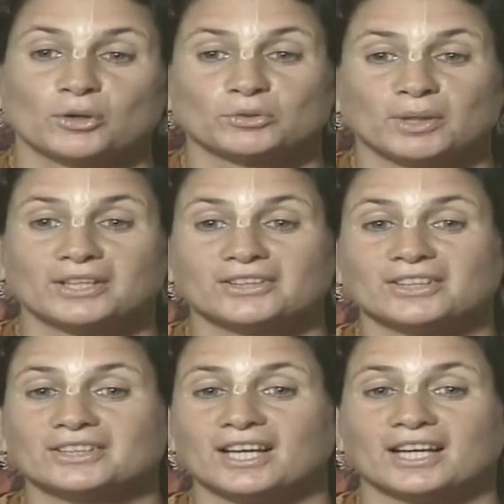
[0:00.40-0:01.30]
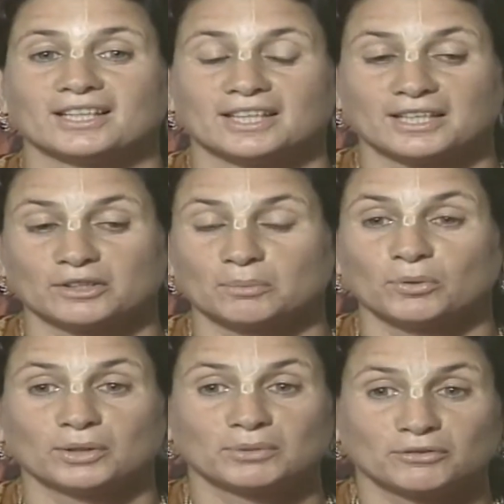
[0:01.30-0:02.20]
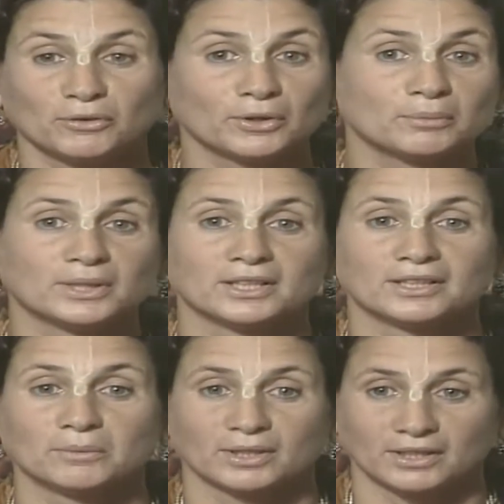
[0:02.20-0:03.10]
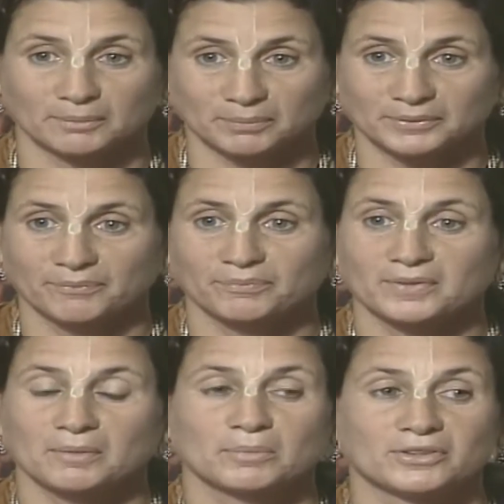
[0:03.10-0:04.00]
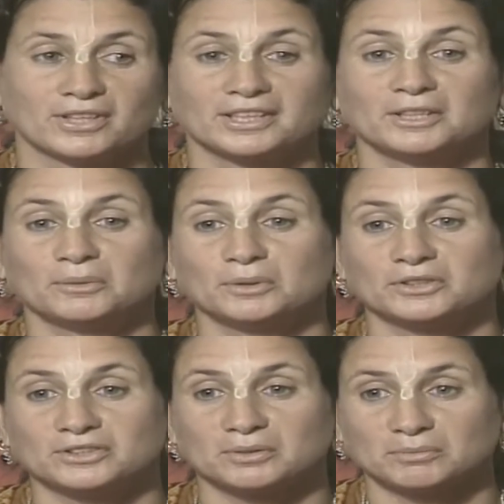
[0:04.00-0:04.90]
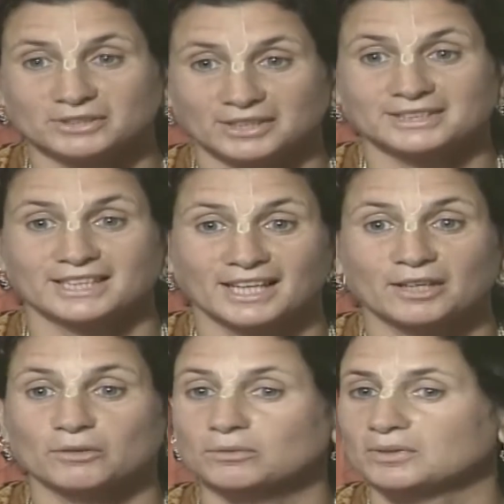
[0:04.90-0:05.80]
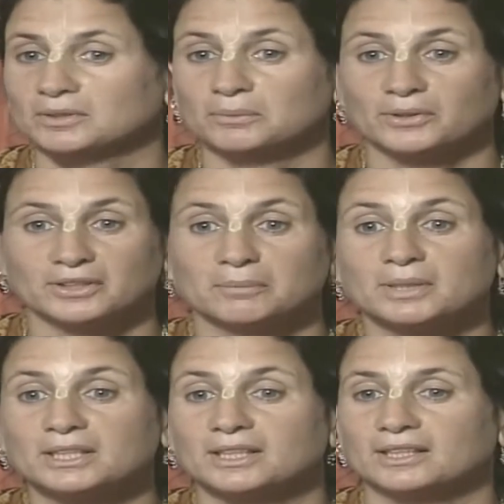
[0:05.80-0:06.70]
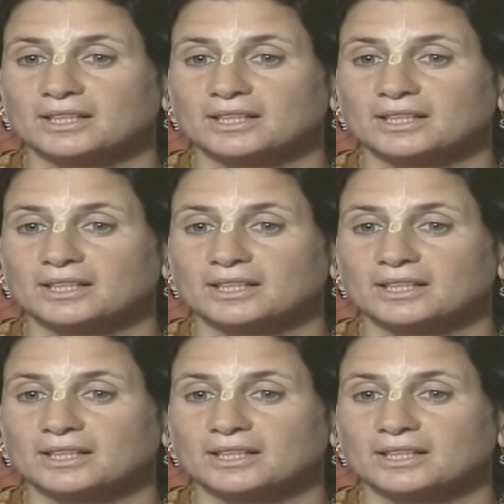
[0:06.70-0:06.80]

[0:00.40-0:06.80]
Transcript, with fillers: I was waiting online, and the boy before me went up, but then he was sent down within a minute.